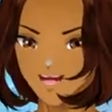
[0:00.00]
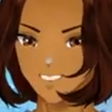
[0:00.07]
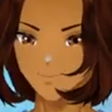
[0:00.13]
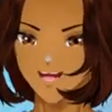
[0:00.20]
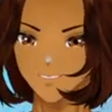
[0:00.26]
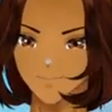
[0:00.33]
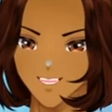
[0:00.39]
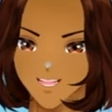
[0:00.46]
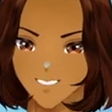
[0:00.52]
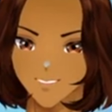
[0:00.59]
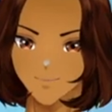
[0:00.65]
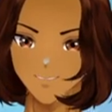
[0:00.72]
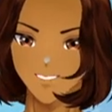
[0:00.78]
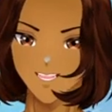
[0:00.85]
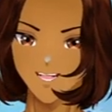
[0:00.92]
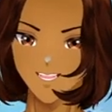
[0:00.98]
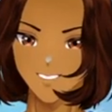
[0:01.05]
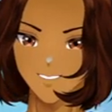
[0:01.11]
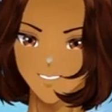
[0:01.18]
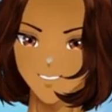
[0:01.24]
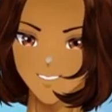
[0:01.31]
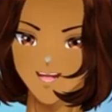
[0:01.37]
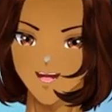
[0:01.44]
Barry, you need
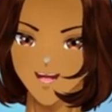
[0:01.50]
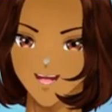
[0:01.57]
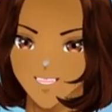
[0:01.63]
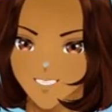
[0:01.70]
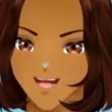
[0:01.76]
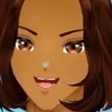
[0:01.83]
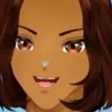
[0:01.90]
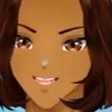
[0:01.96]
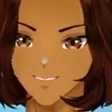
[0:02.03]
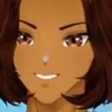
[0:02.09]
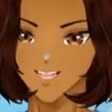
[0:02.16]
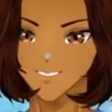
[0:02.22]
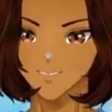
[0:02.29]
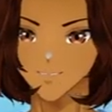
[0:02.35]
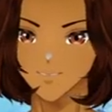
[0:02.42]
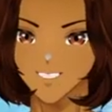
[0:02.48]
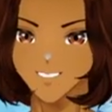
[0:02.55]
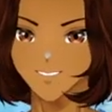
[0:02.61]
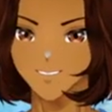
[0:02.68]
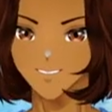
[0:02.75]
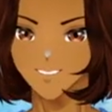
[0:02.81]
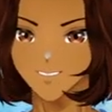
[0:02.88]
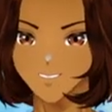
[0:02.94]
to take a class on Gen
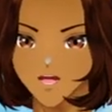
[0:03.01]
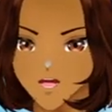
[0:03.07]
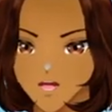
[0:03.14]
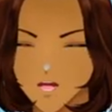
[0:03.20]
Z talk.